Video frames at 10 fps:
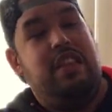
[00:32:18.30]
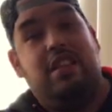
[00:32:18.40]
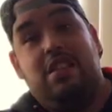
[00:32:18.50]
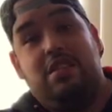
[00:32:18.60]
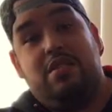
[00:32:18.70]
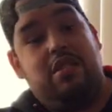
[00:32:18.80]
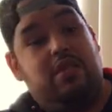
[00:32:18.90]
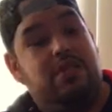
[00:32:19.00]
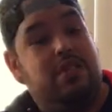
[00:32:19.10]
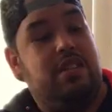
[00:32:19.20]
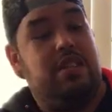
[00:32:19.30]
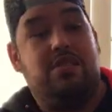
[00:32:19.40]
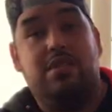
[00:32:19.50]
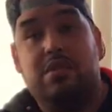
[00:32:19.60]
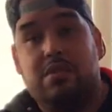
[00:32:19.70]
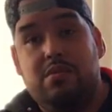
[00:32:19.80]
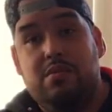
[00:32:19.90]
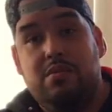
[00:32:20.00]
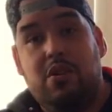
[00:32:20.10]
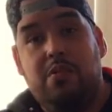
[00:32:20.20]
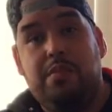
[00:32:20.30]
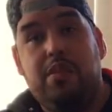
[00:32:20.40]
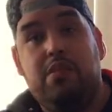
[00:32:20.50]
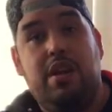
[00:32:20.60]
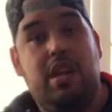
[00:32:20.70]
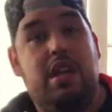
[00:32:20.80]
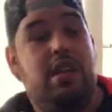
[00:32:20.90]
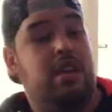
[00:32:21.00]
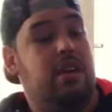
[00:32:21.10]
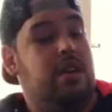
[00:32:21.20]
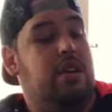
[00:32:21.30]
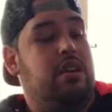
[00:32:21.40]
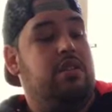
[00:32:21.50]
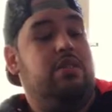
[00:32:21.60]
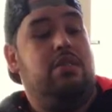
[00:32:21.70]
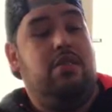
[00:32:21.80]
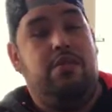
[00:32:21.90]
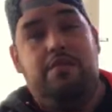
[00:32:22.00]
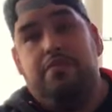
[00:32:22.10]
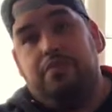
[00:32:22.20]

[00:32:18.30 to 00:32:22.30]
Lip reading: this one's opened already, so